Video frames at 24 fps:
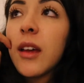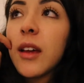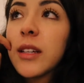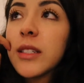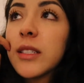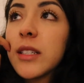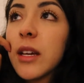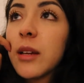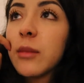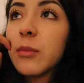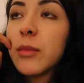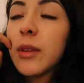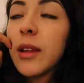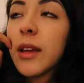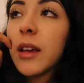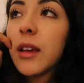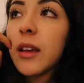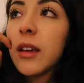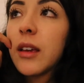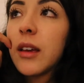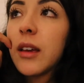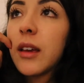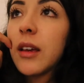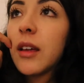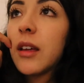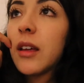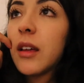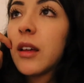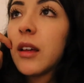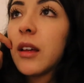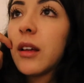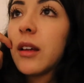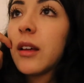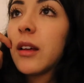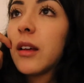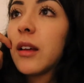And I'm like
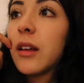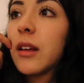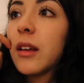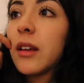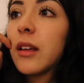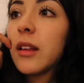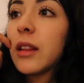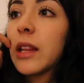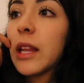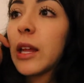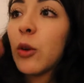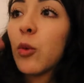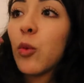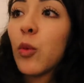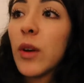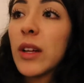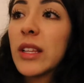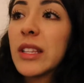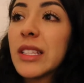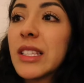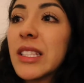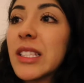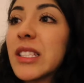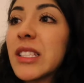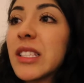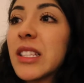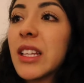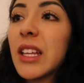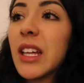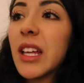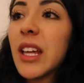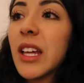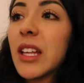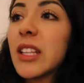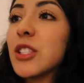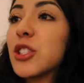once
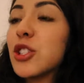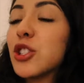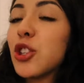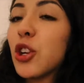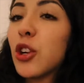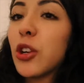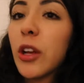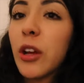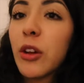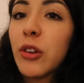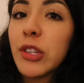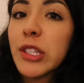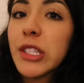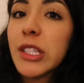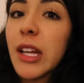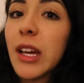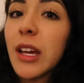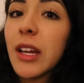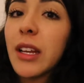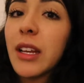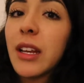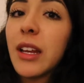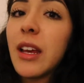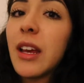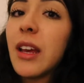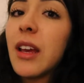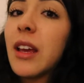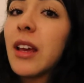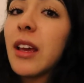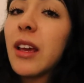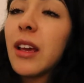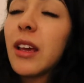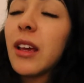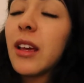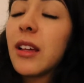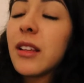it gets dark outside,
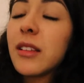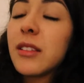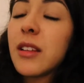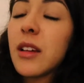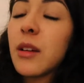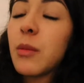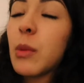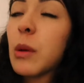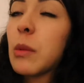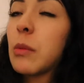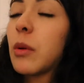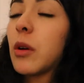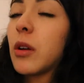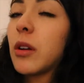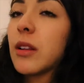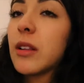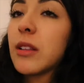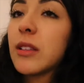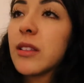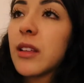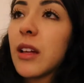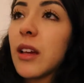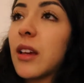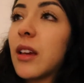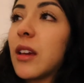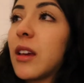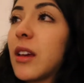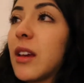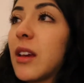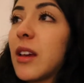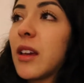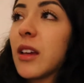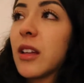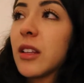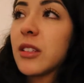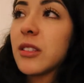it's like my body's like,
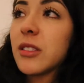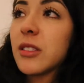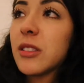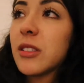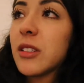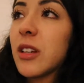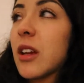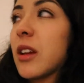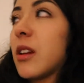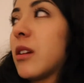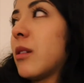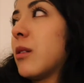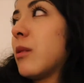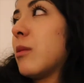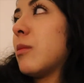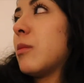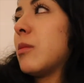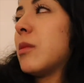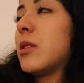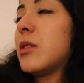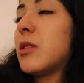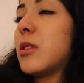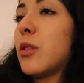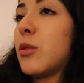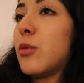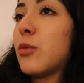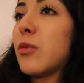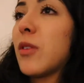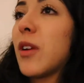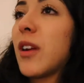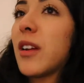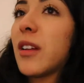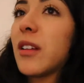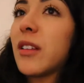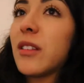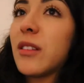it's time to
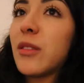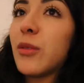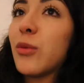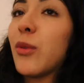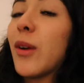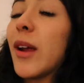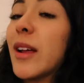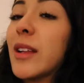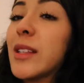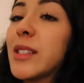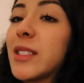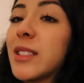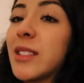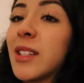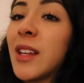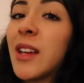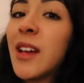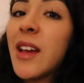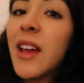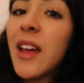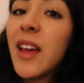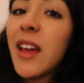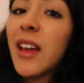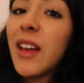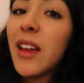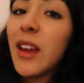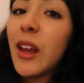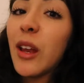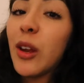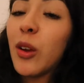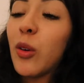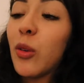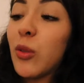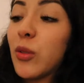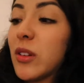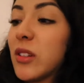rest
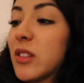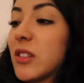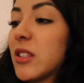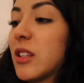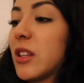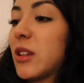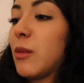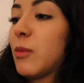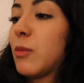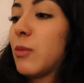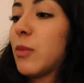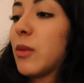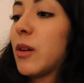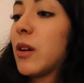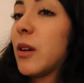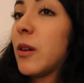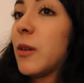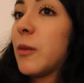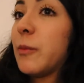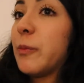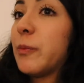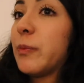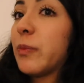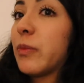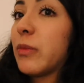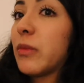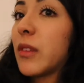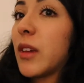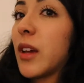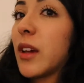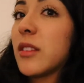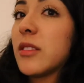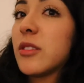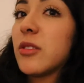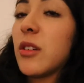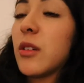and go to sleep. But
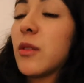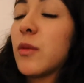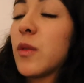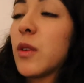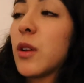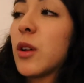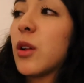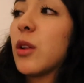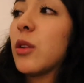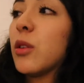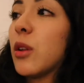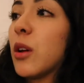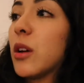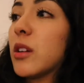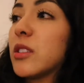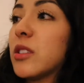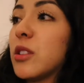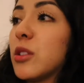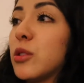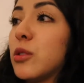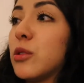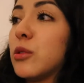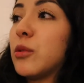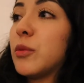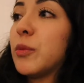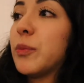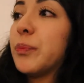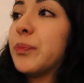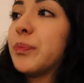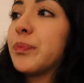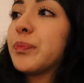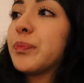I still have a lot to do.